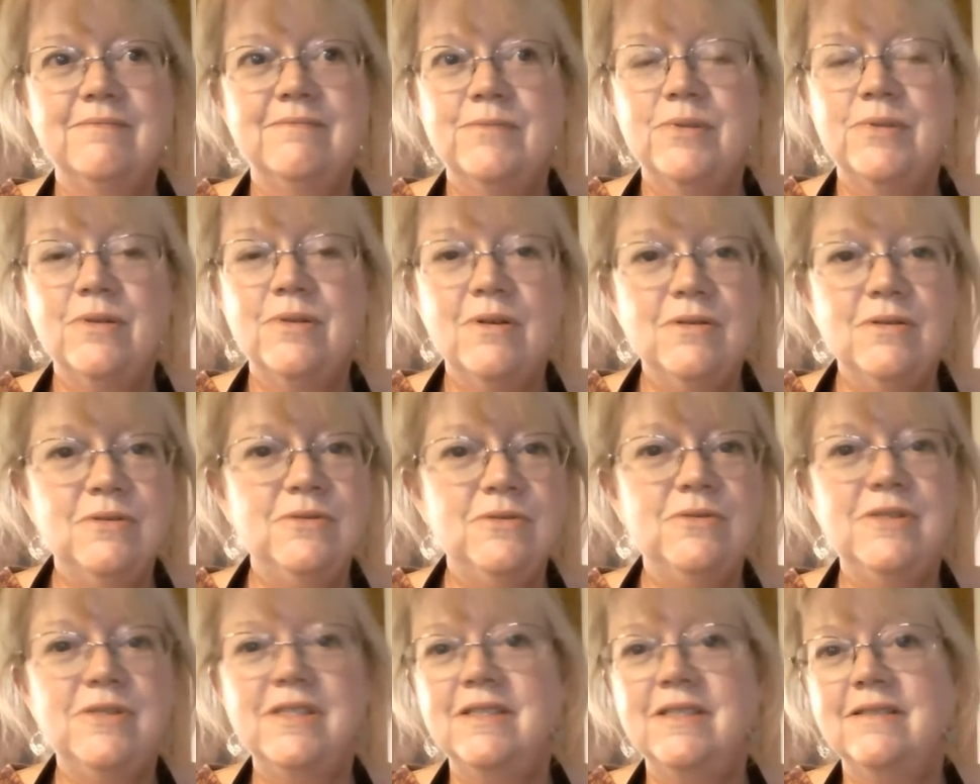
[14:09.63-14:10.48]

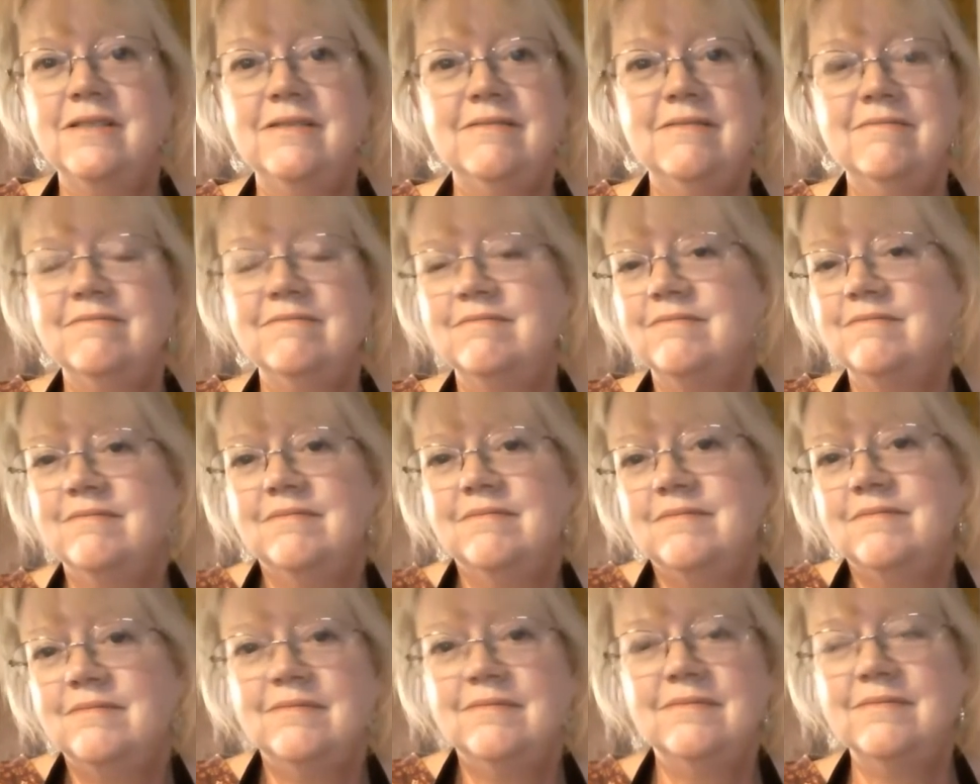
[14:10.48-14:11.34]
prose and
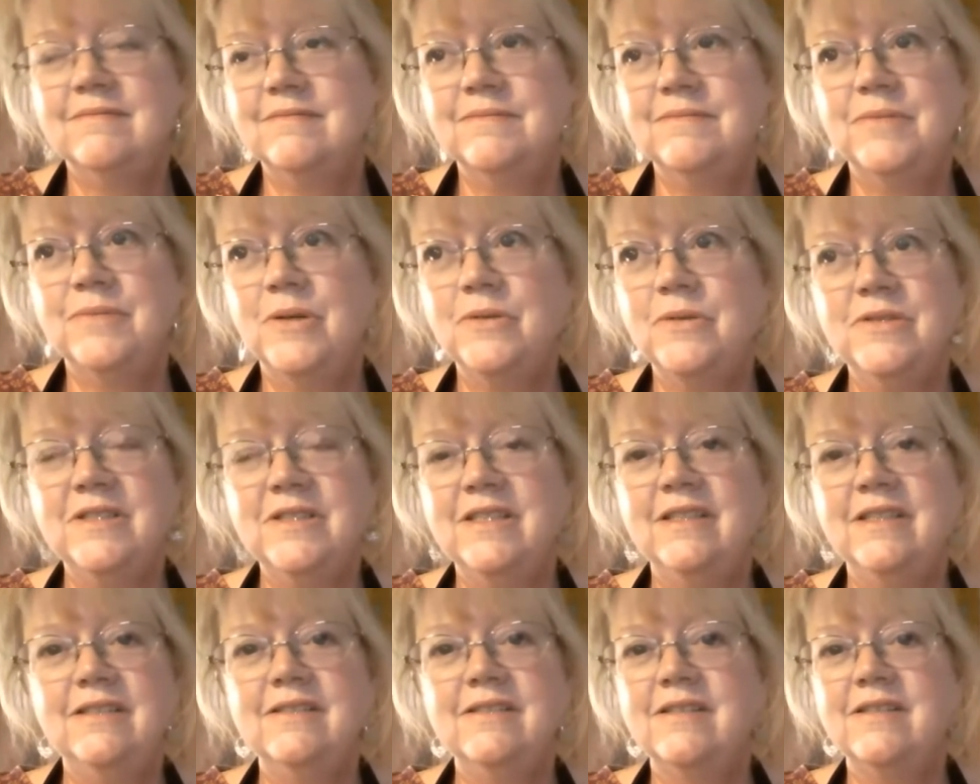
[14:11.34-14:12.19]

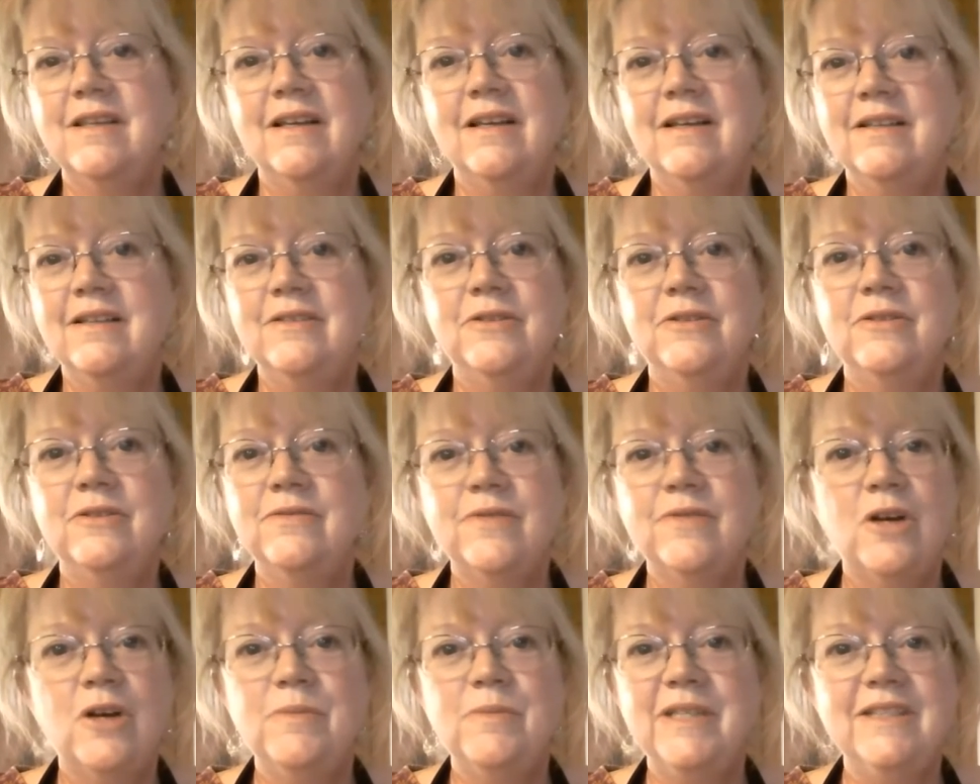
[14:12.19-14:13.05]
postings on her
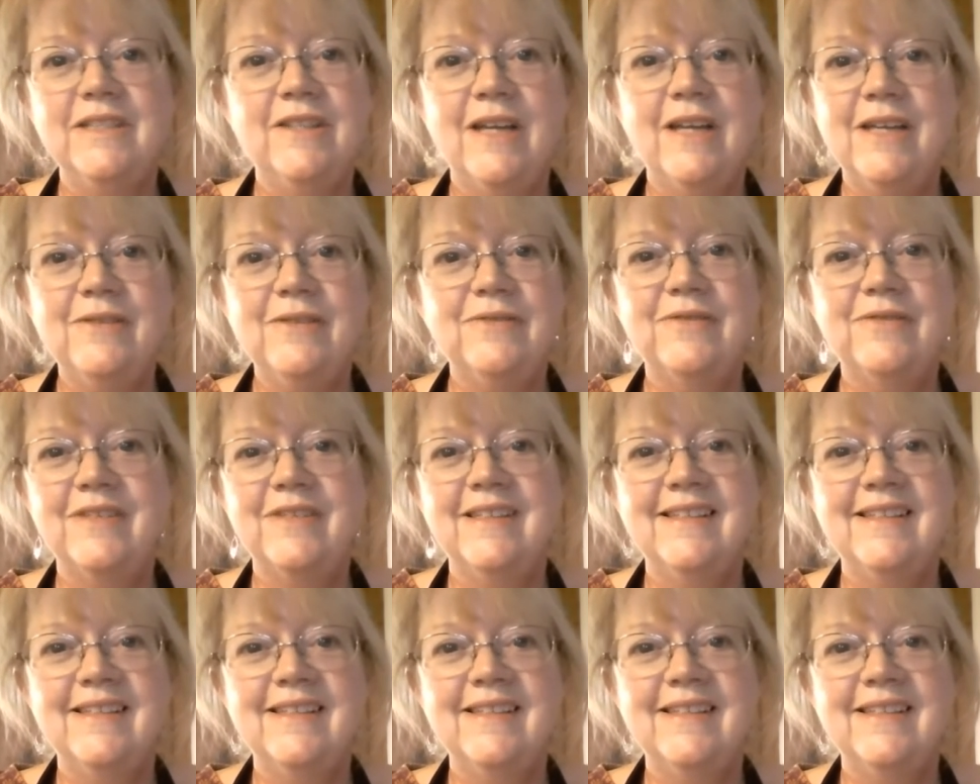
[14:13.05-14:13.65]
farming life.